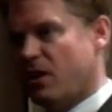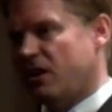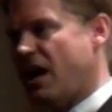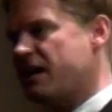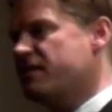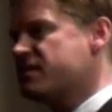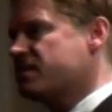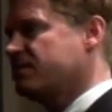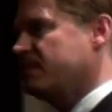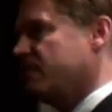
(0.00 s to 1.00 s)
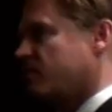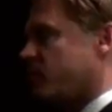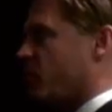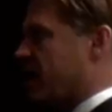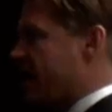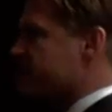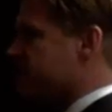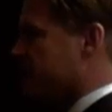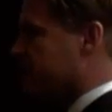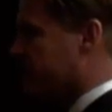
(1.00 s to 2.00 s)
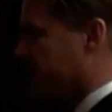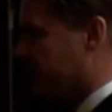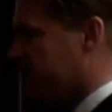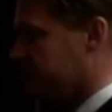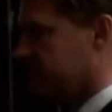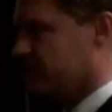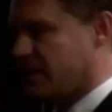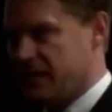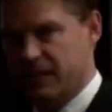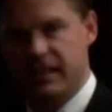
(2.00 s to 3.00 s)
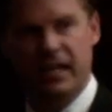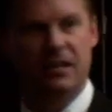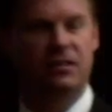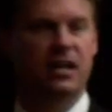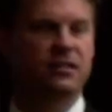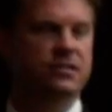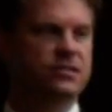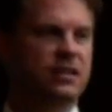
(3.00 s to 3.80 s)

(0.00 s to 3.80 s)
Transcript: A lot of this, from what I see, and I litigate a lot of this